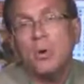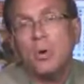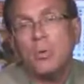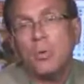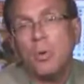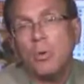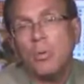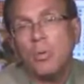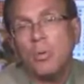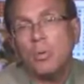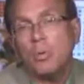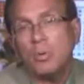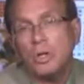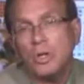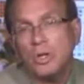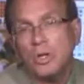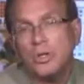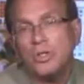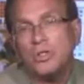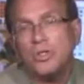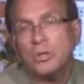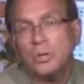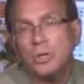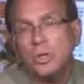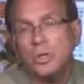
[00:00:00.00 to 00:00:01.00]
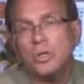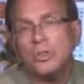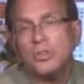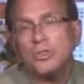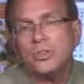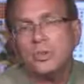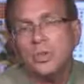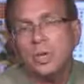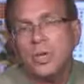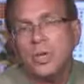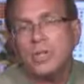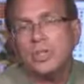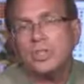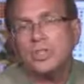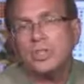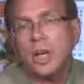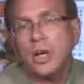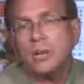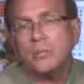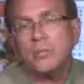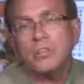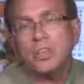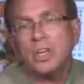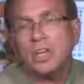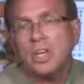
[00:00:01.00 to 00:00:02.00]
But what we're really doing is creating
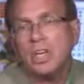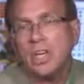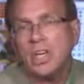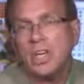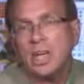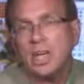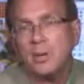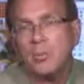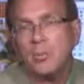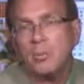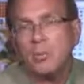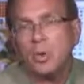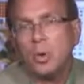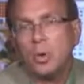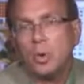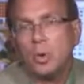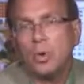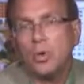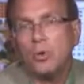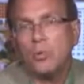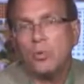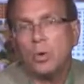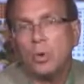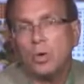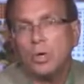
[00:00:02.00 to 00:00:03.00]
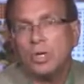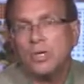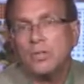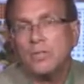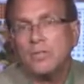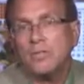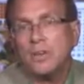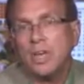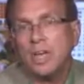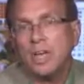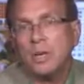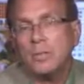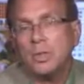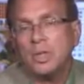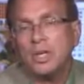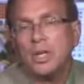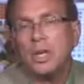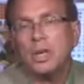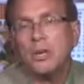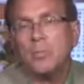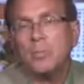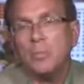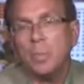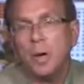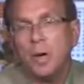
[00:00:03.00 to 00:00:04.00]
jobs that can't pull a working family
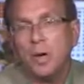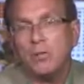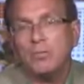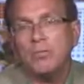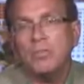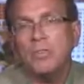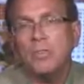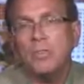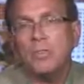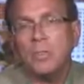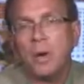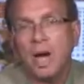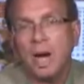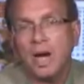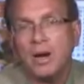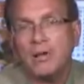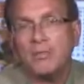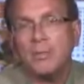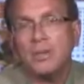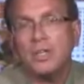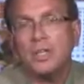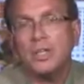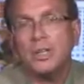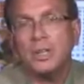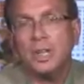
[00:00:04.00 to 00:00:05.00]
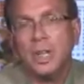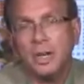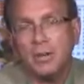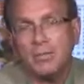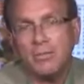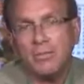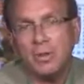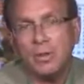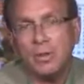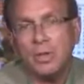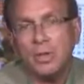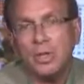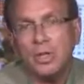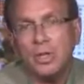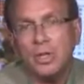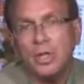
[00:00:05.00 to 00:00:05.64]
above the poverty level.